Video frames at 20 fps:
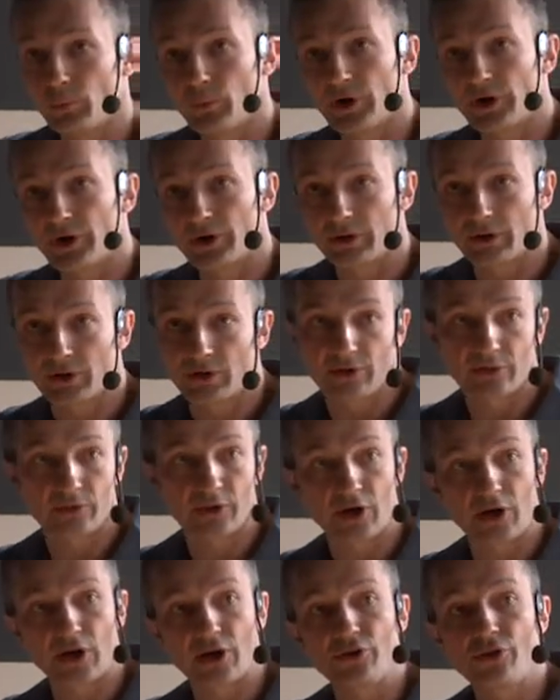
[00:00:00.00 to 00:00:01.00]
where
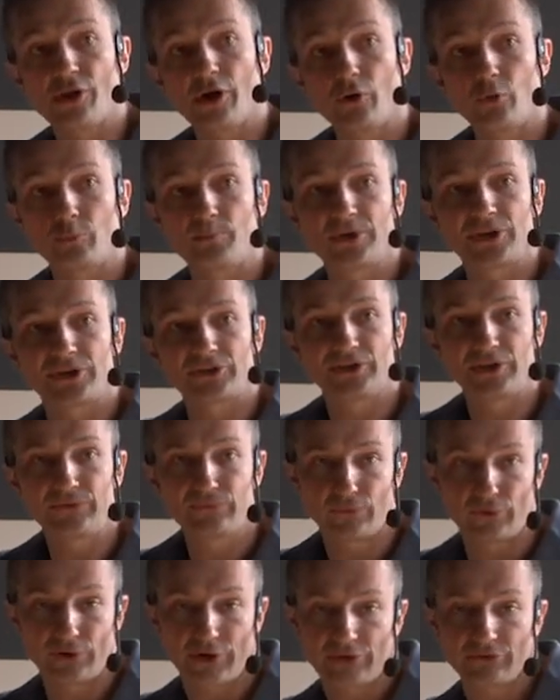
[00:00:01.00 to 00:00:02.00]
there are no big
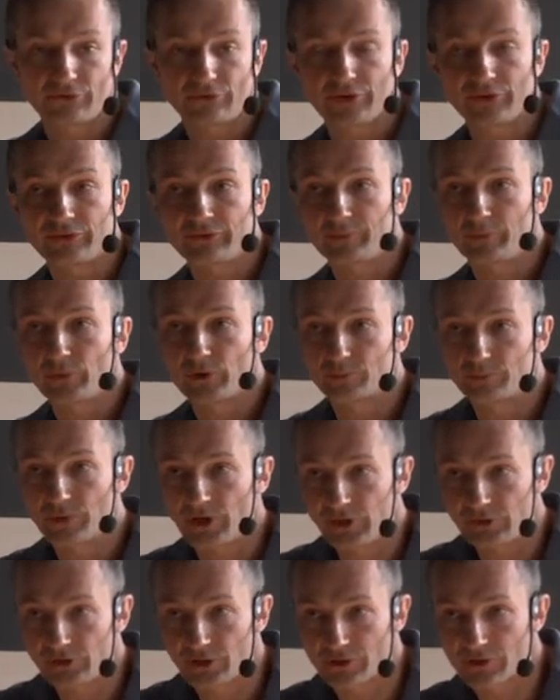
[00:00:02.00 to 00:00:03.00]
differences in
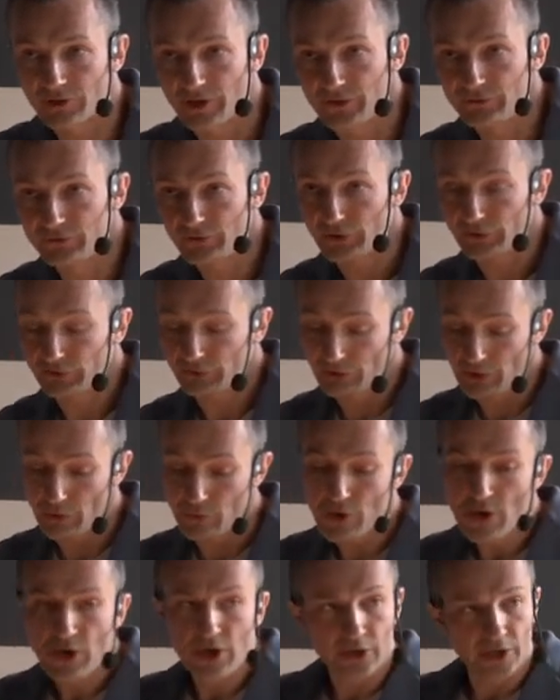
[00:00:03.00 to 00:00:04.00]
Baltic countries.
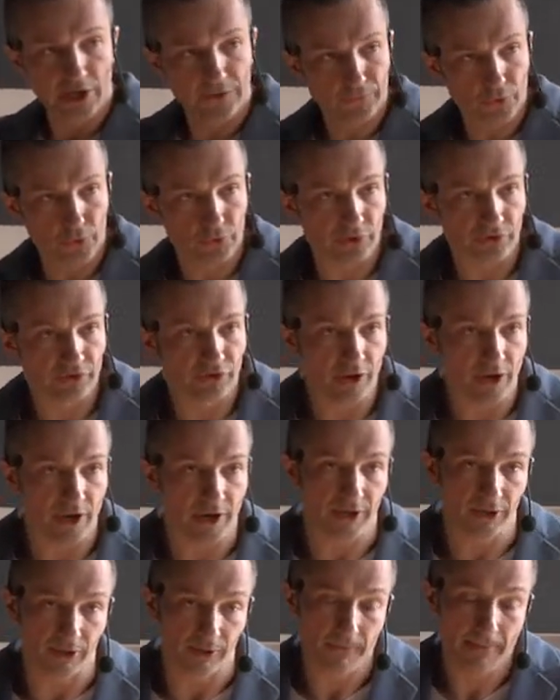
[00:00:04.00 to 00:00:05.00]
So if you
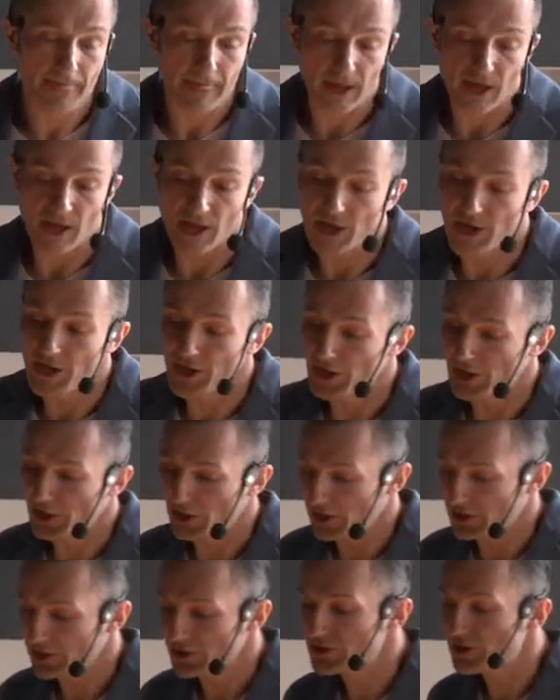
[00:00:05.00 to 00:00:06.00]
design
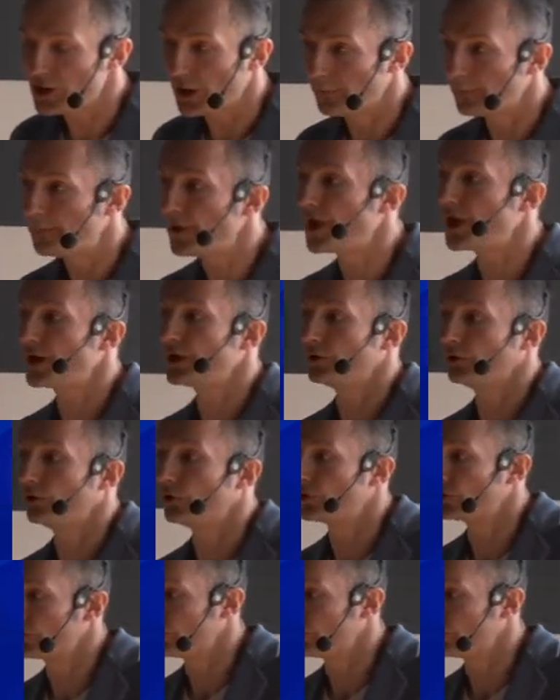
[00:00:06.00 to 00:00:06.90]
a campaign or